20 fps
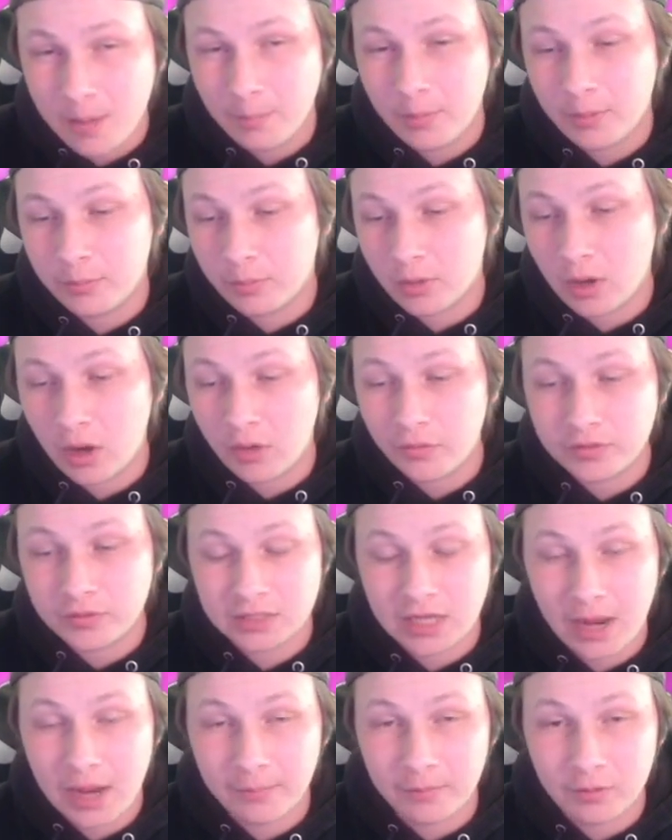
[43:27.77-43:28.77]
But regardless,
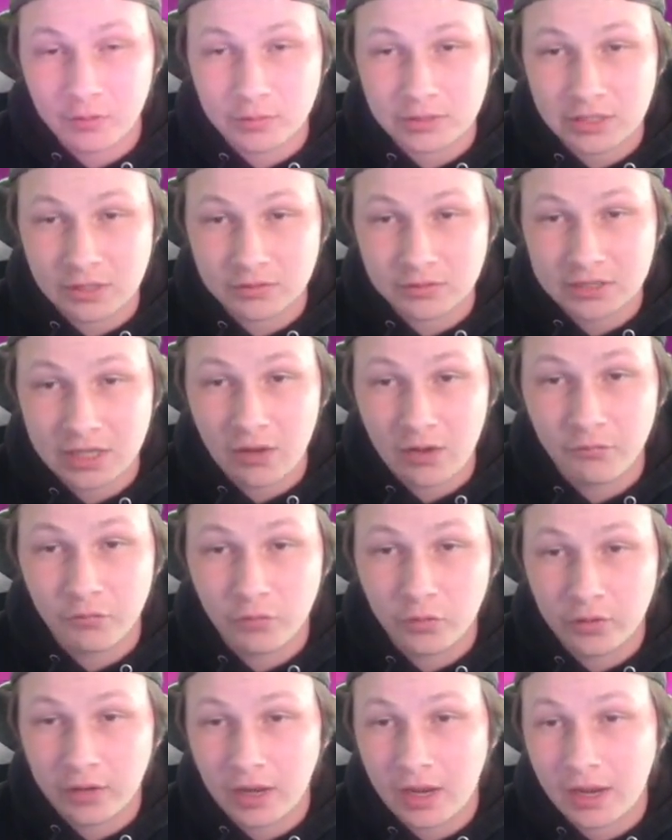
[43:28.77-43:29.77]
I'm going to switch out and scout
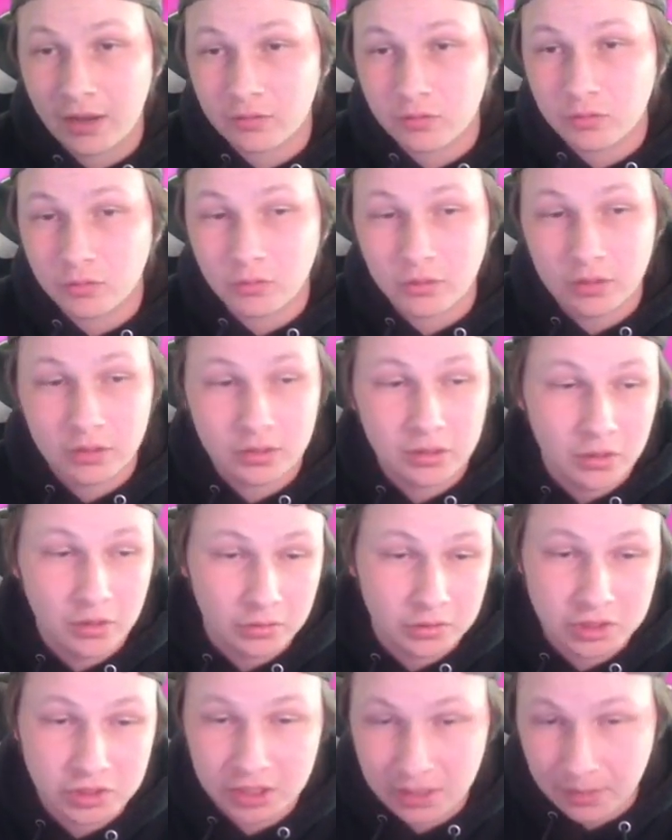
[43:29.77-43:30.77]
for it. I also could, you know,
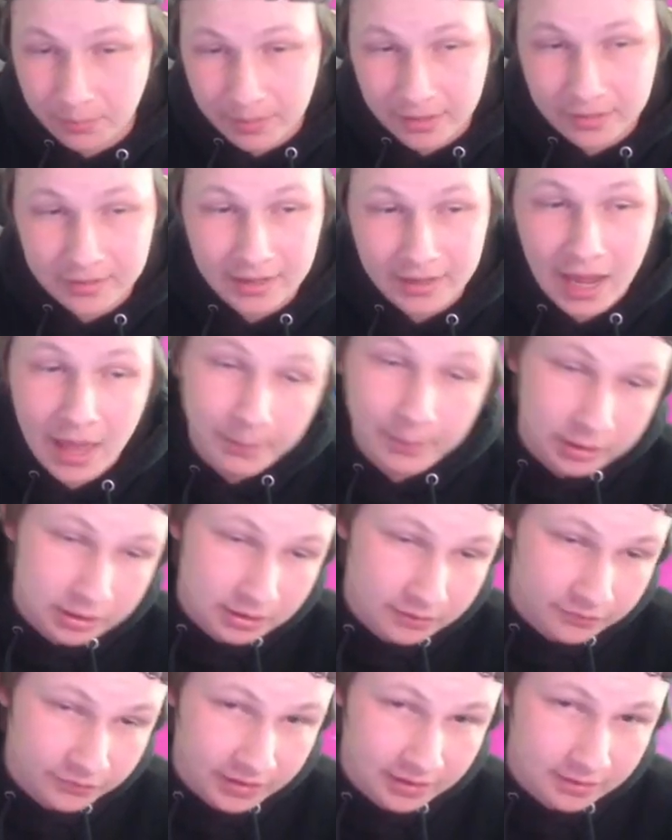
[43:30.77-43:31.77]
just take a big Zen headbutt to
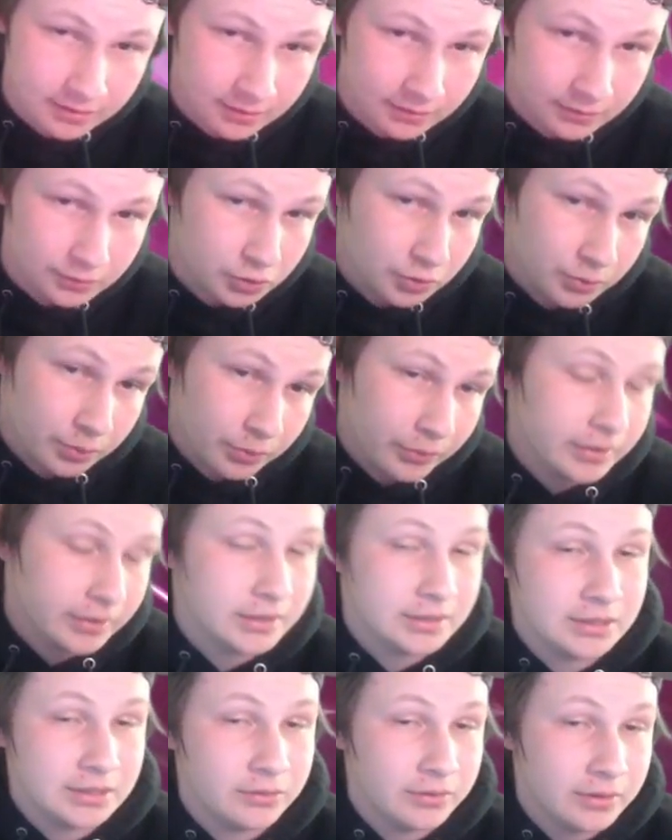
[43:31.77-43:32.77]
the face, and there's no point
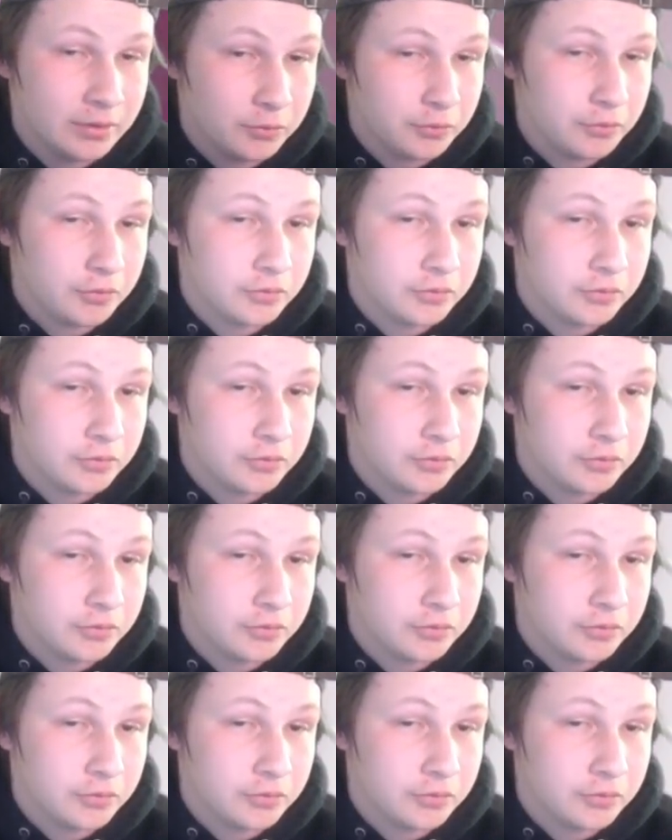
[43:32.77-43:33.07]
because I don't kill with